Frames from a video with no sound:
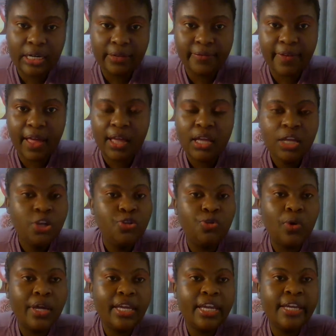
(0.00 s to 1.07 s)
river,
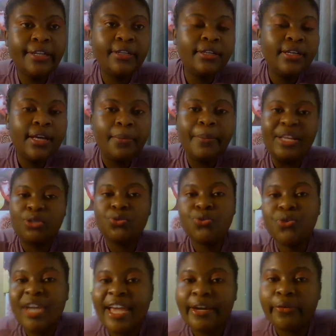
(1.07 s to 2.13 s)
you're in
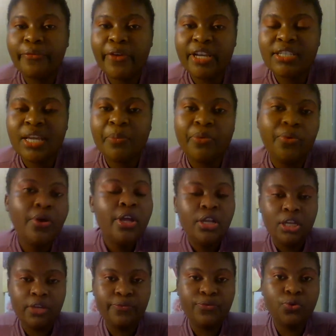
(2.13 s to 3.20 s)
Basutoland, for example.
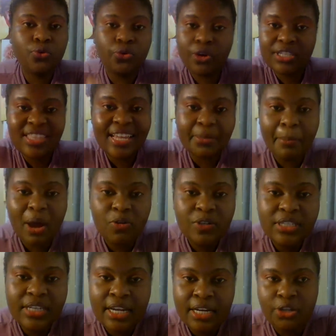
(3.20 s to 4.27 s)
If you cross that
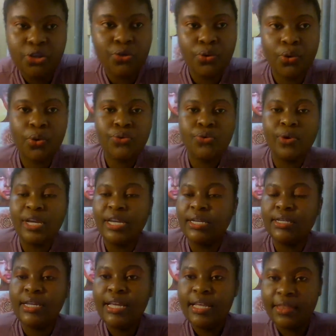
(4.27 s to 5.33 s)
mountain, you know, you're
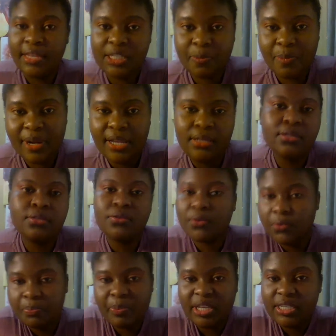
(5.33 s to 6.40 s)
in this place.
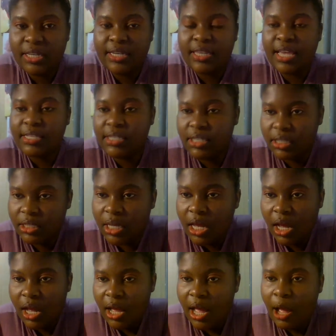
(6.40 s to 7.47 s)
So basically, that's just
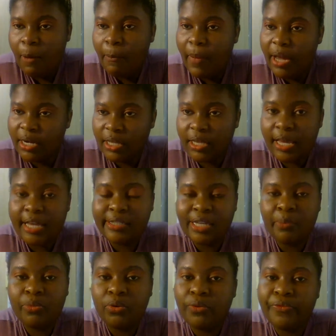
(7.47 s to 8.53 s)
um, another
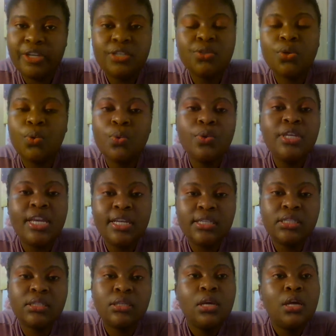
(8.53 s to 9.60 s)
example of it. So,
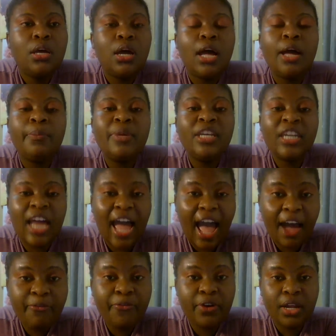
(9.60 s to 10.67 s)
yes, um, in
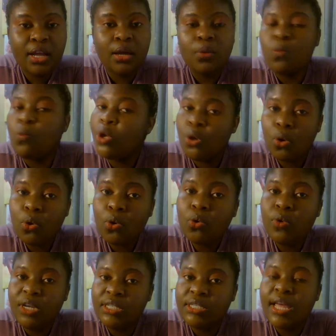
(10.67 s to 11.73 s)
Africa, we
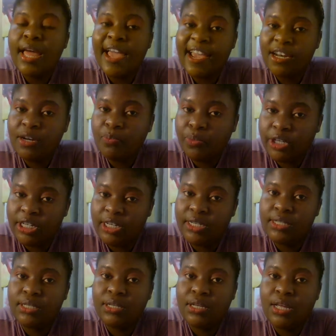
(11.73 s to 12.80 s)
always had
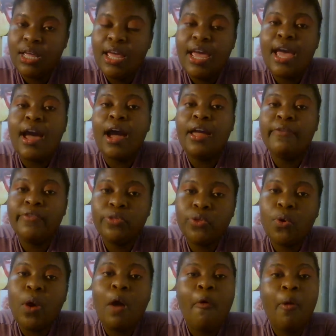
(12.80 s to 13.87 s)
borders, even
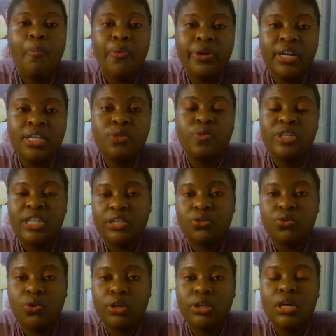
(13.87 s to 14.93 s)
though our borders were just
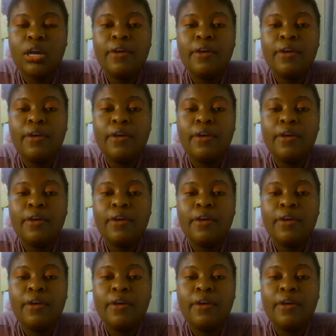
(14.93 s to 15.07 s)
not